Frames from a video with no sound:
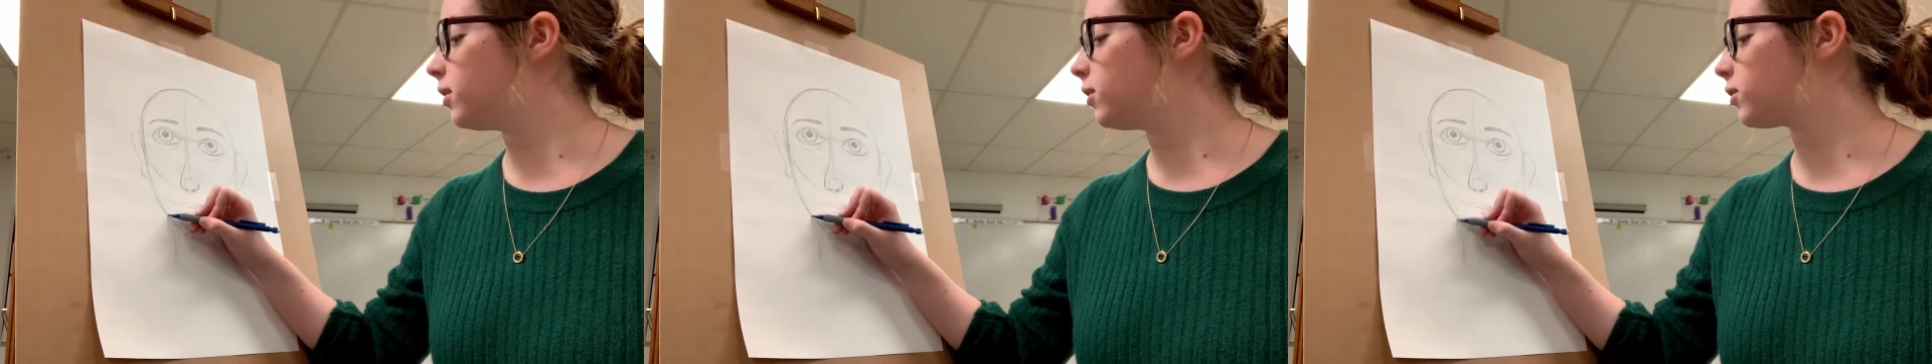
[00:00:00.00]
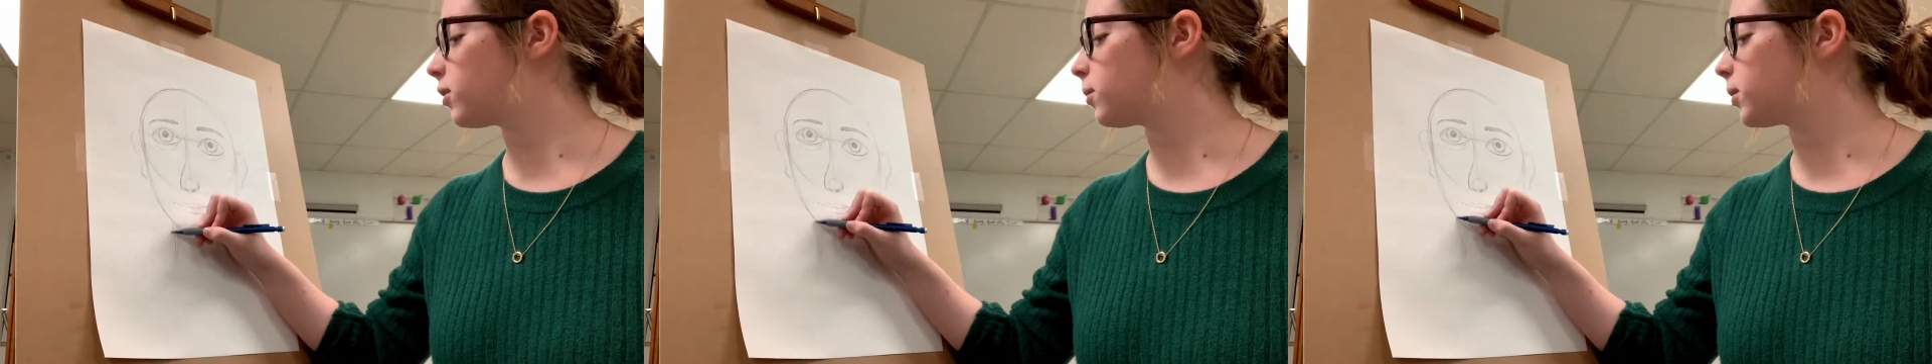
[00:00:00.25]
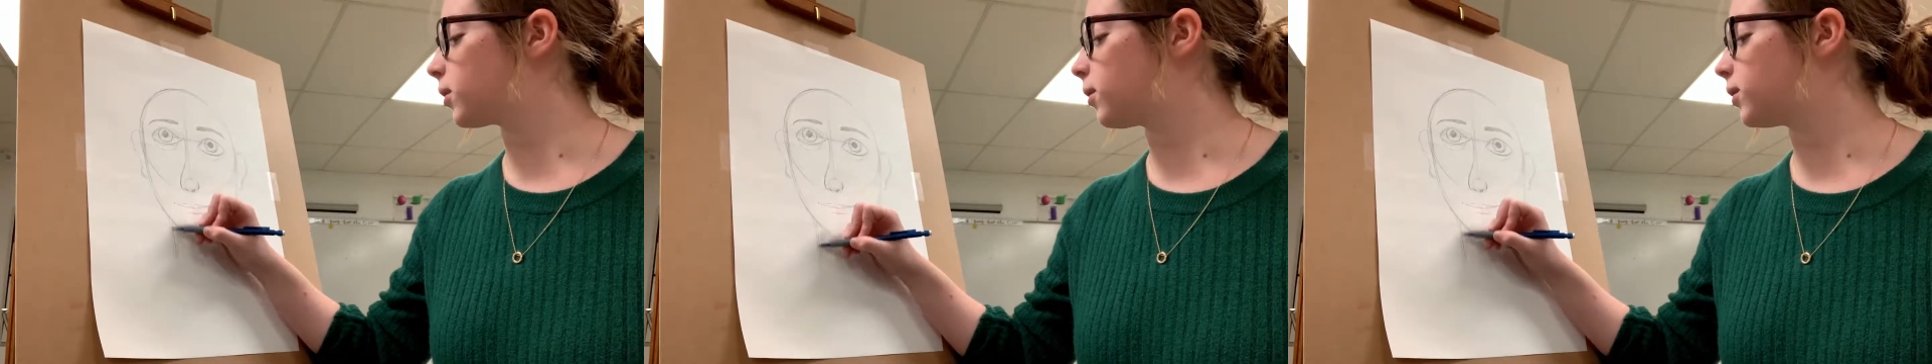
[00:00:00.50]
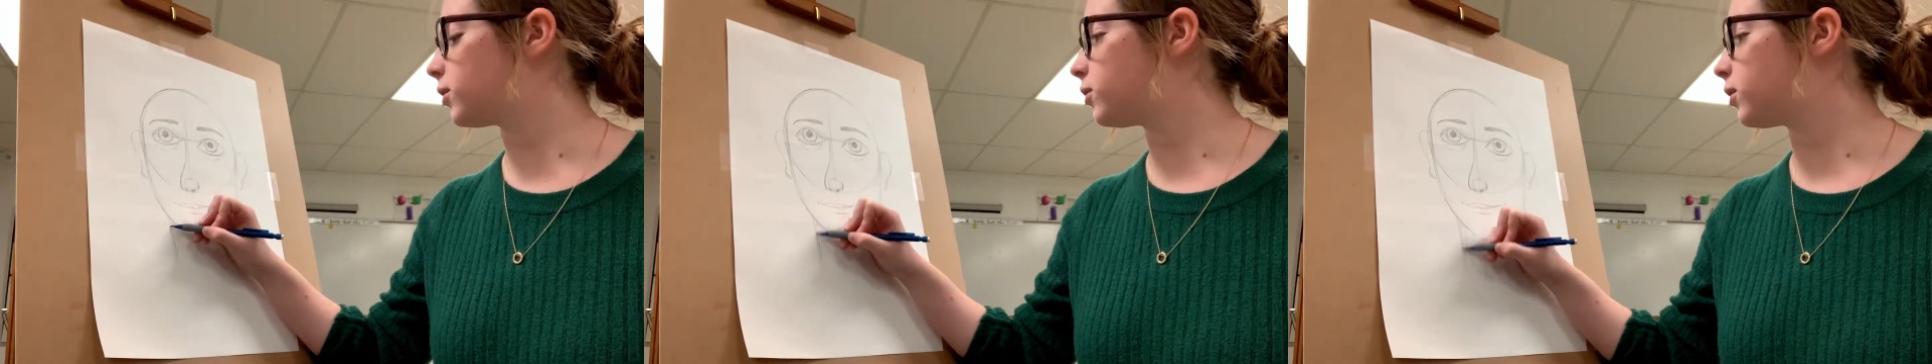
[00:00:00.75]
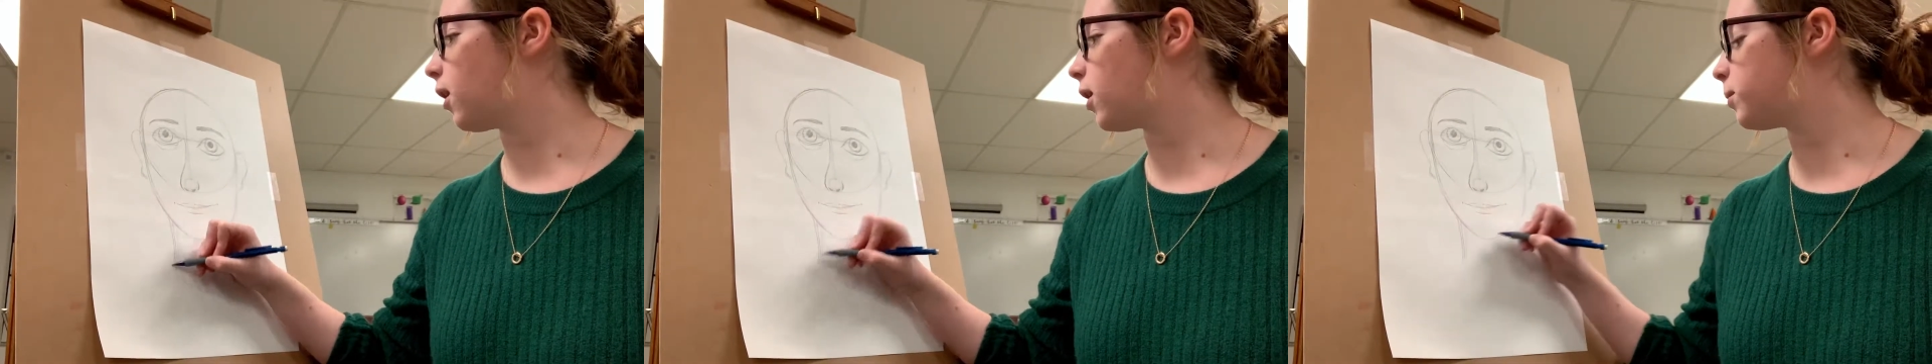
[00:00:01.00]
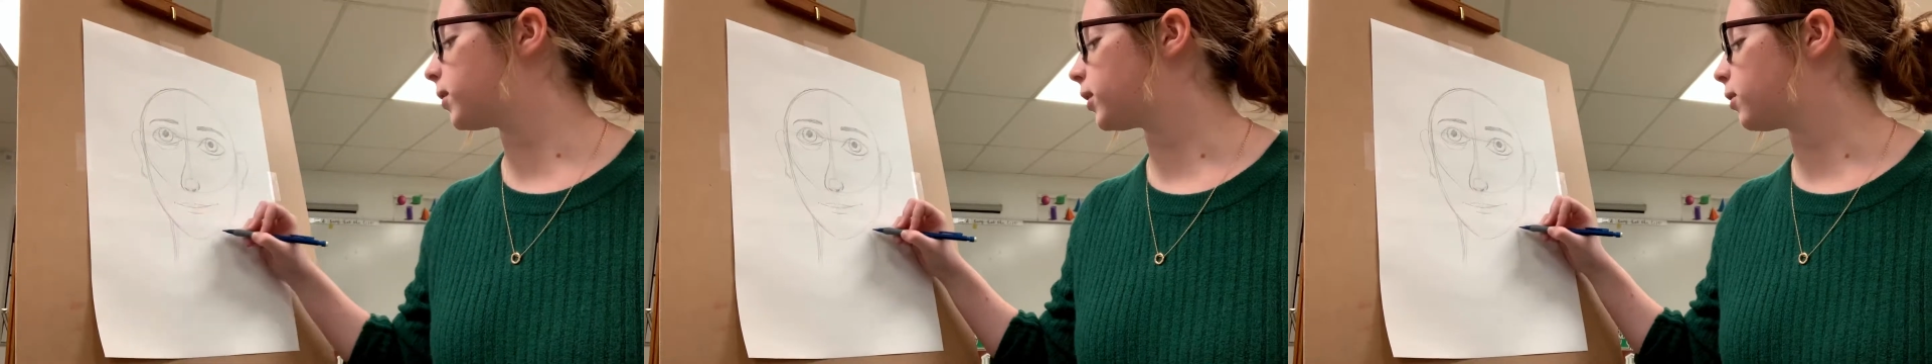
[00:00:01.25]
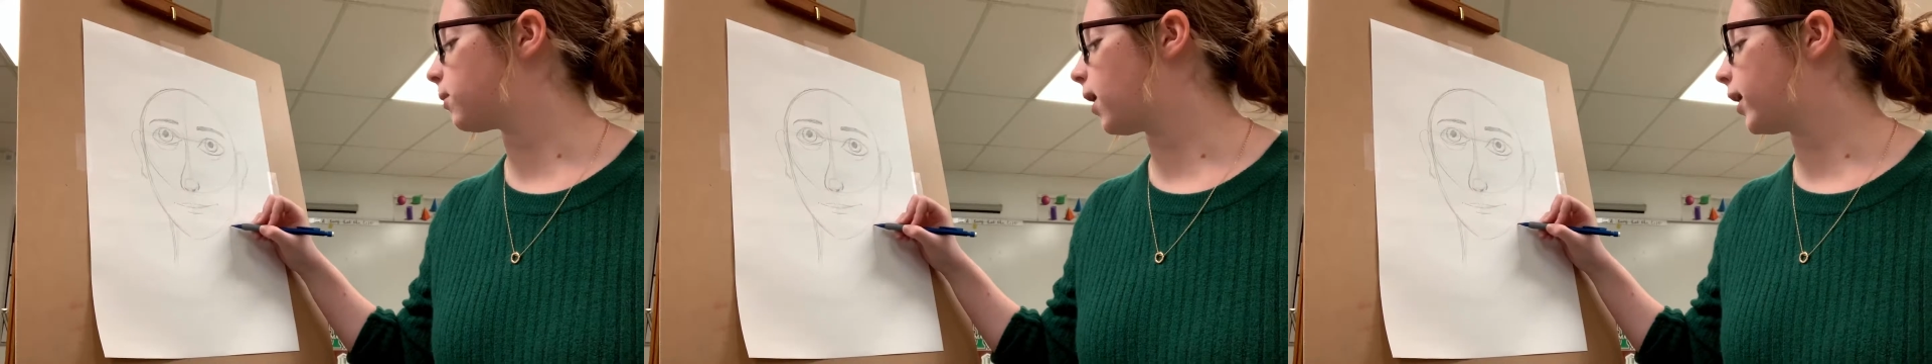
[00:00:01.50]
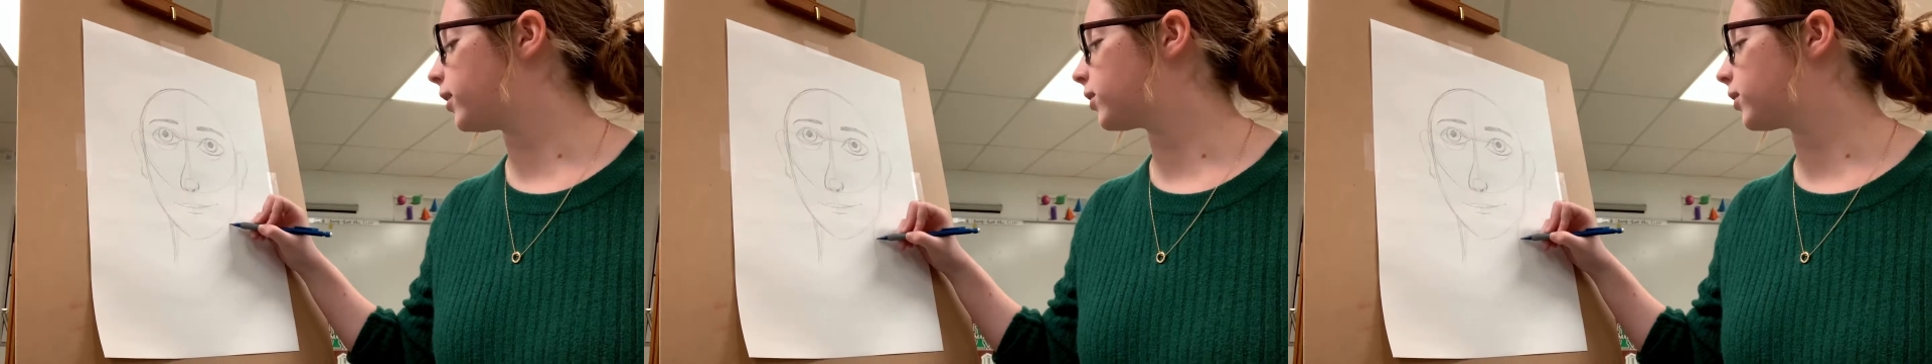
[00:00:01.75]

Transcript: so we're going to draw it pretty wide.